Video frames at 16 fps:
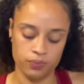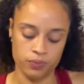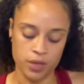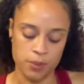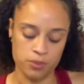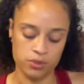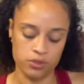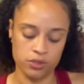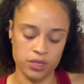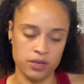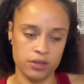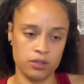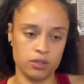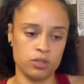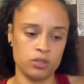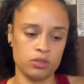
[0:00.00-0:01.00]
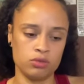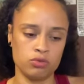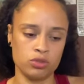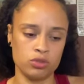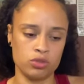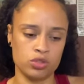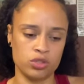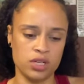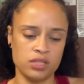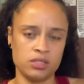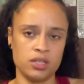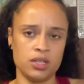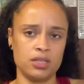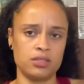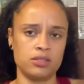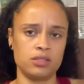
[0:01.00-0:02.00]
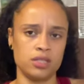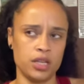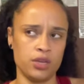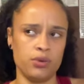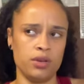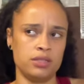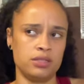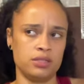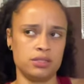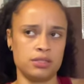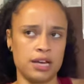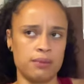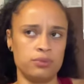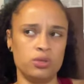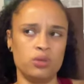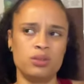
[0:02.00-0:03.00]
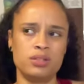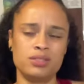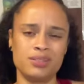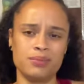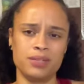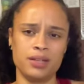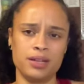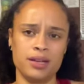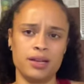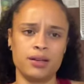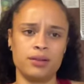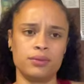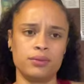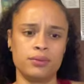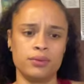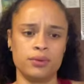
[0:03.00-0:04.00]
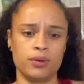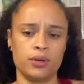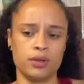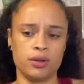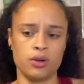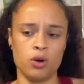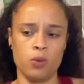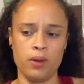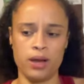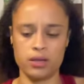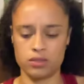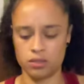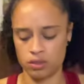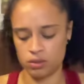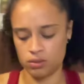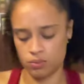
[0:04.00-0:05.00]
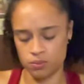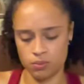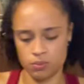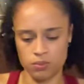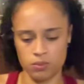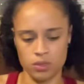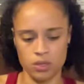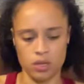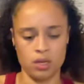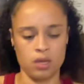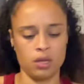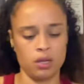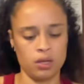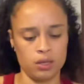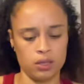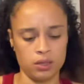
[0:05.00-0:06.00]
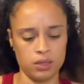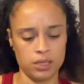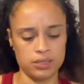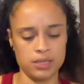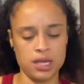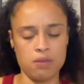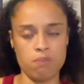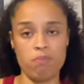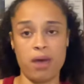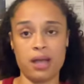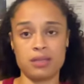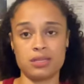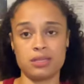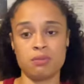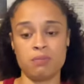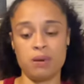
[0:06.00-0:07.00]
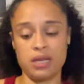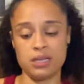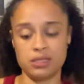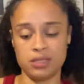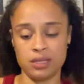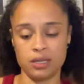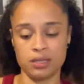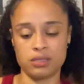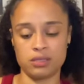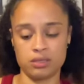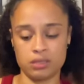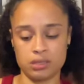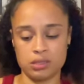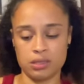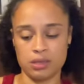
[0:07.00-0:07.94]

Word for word: I'm also hearing trust that that you need to stop doing something now or go back to the let's get back to the basics.